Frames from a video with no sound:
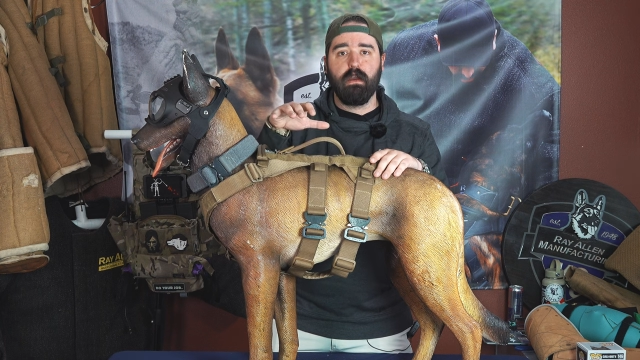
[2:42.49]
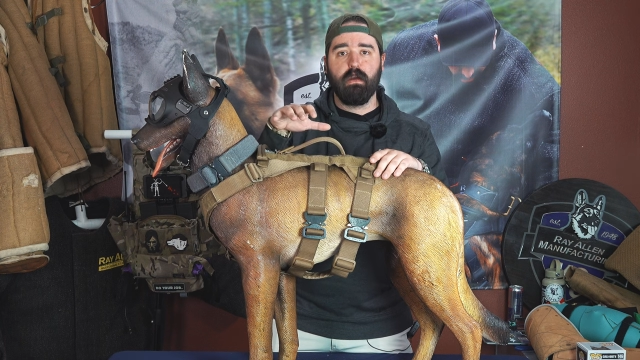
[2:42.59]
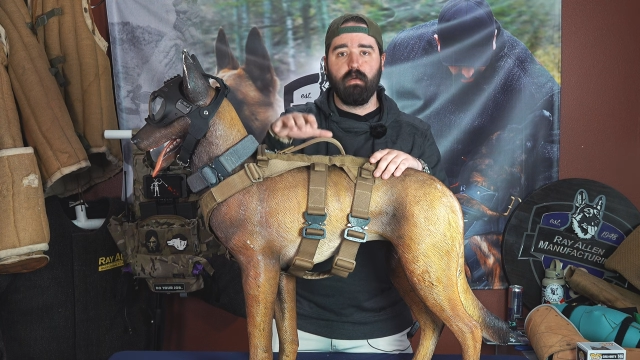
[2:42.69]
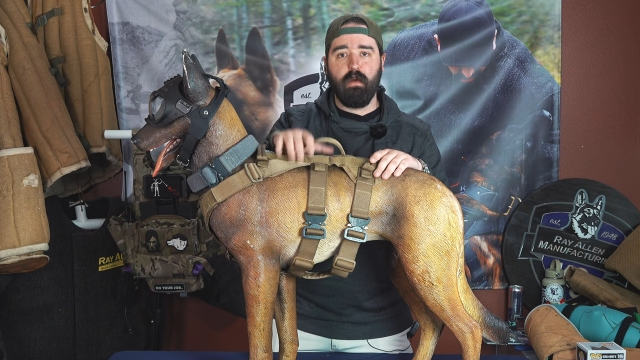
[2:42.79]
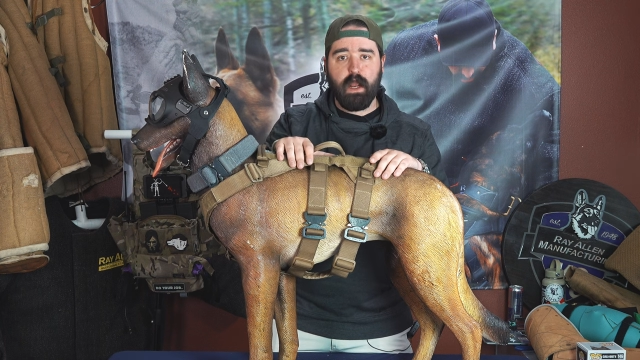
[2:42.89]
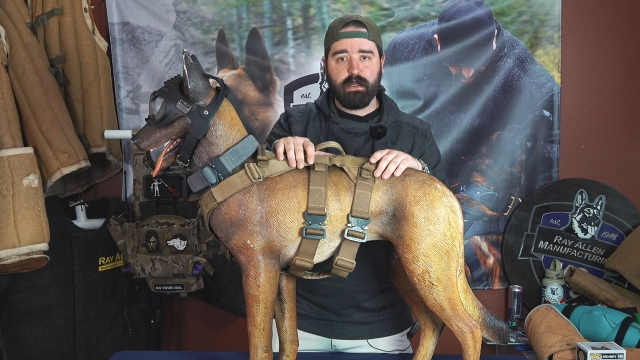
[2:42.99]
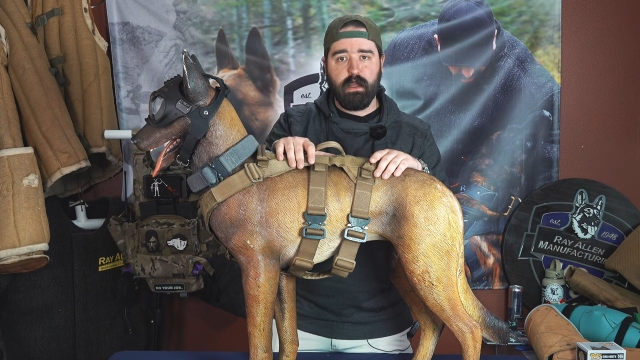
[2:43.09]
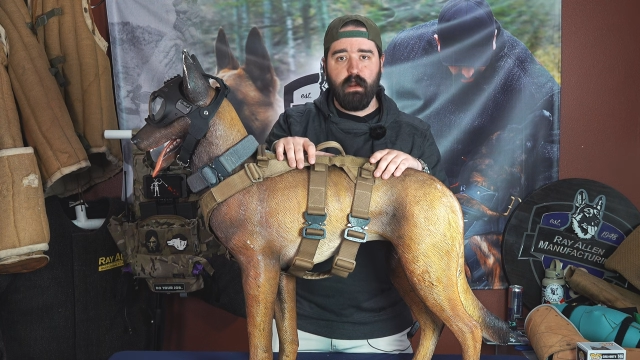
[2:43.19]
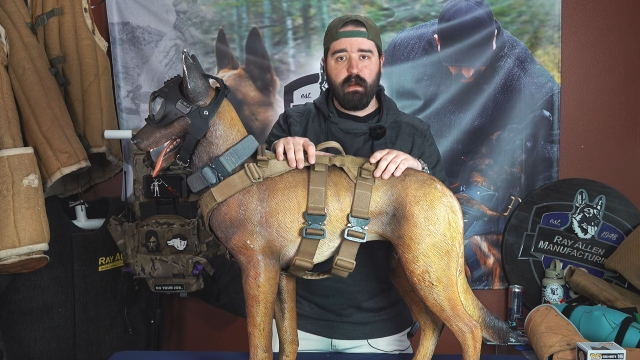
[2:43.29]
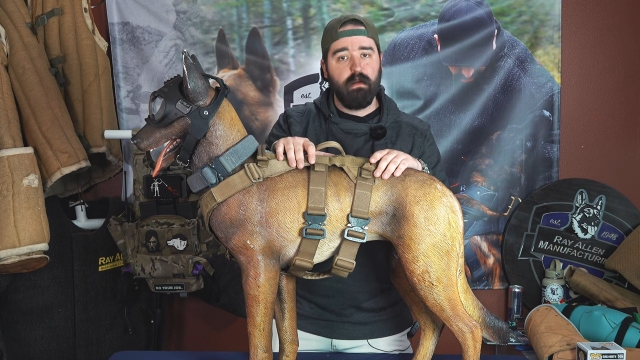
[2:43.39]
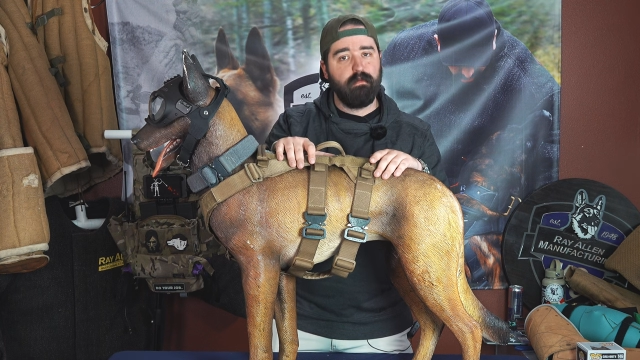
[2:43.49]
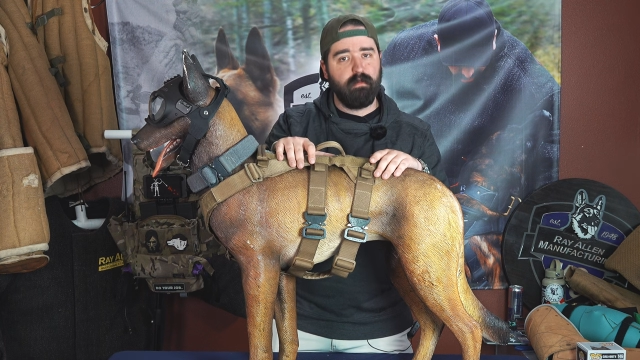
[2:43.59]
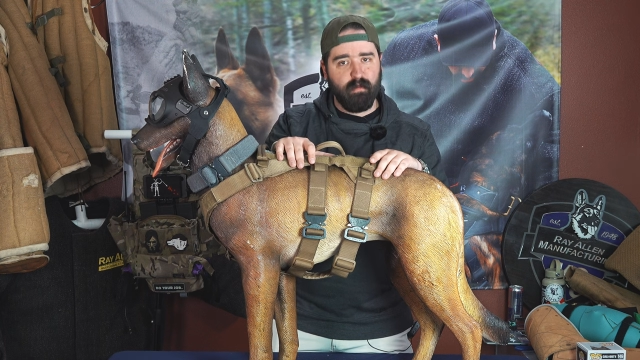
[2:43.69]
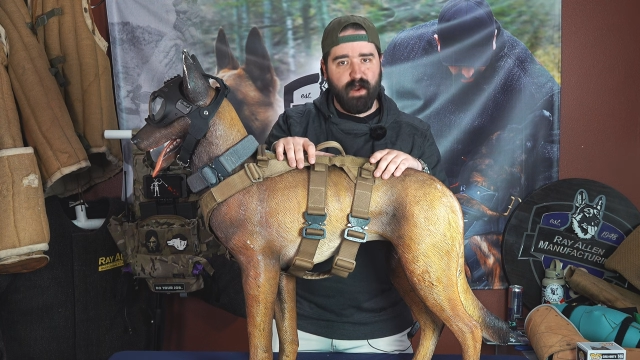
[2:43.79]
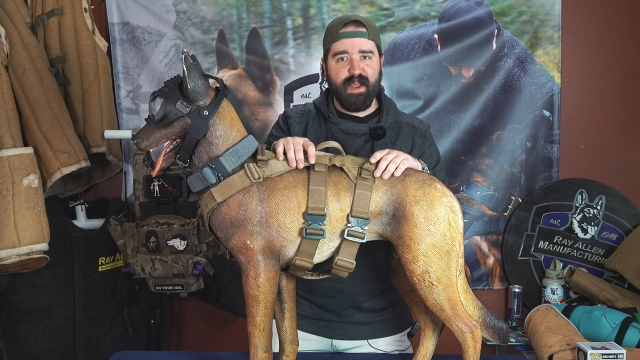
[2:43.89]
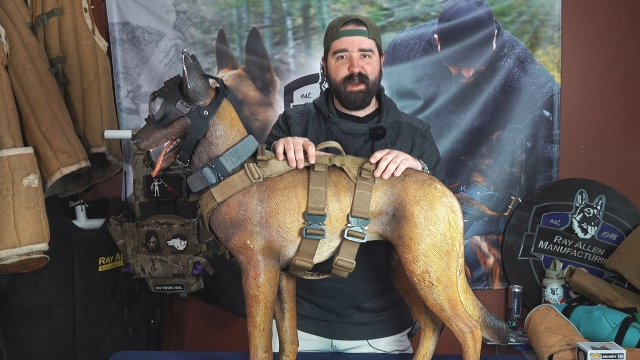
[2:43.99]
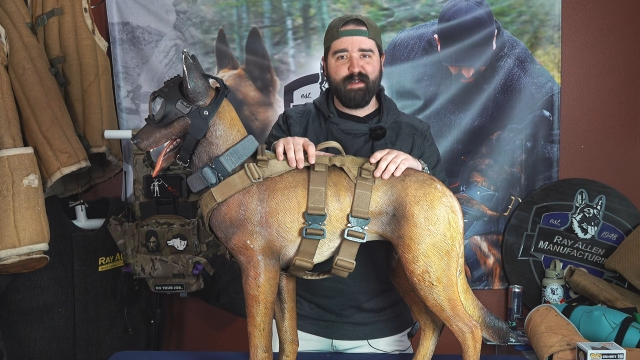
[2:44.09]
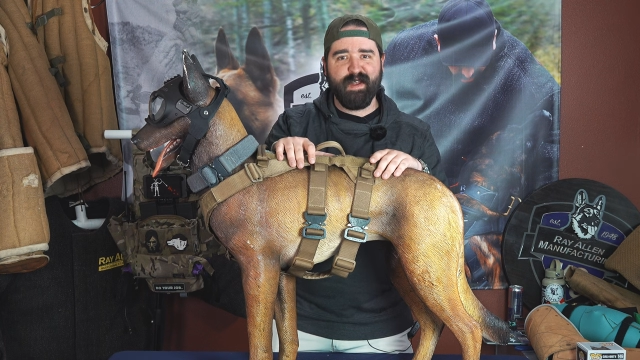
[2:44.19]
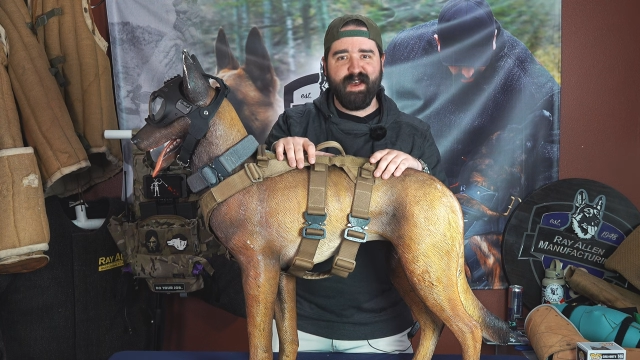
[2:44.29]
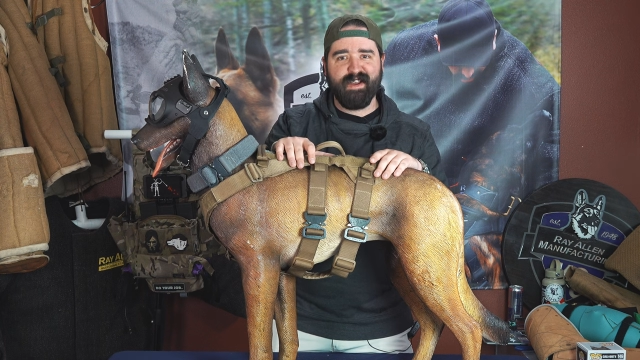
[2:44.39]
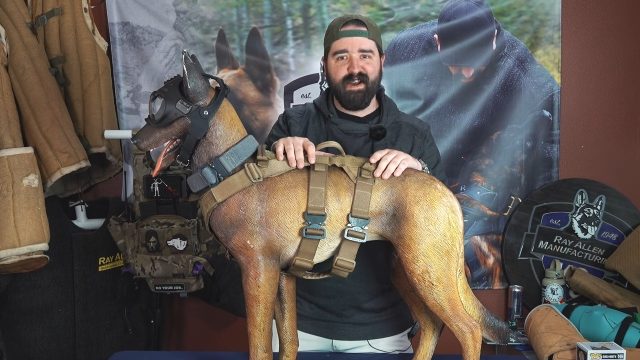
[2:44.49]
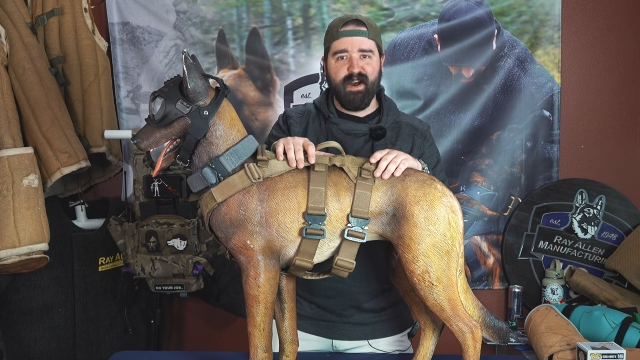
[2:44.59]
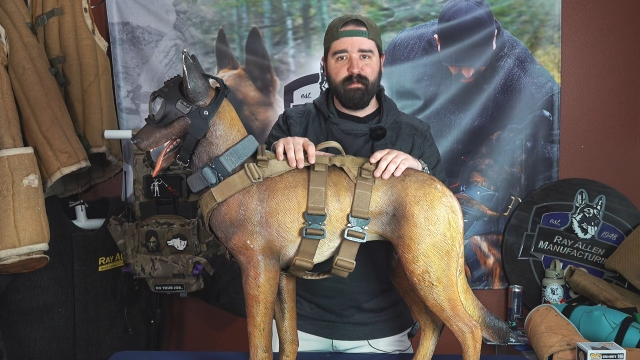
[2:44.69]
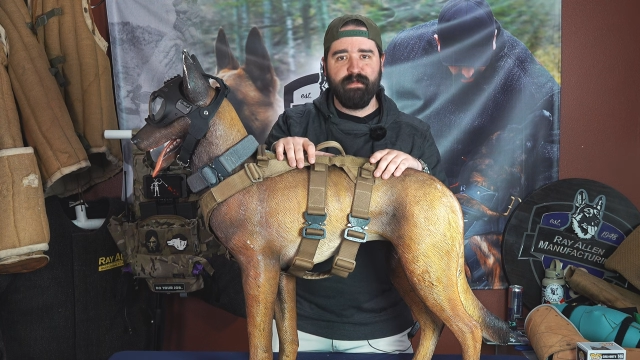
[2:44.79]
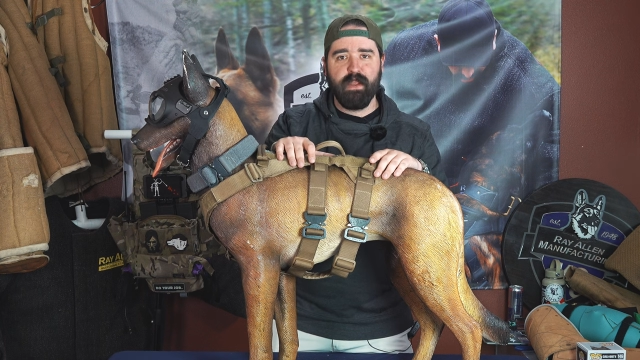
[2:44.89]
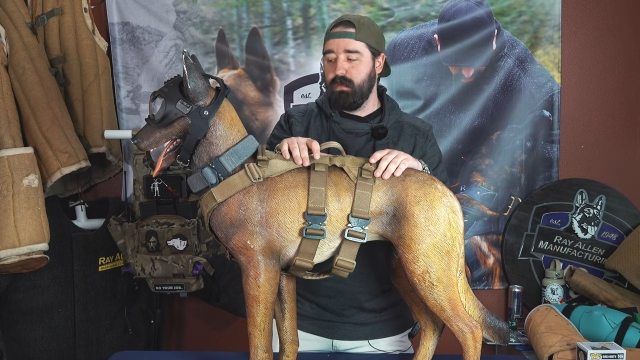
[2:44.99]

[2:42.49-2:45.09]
correct gear from rayallen.com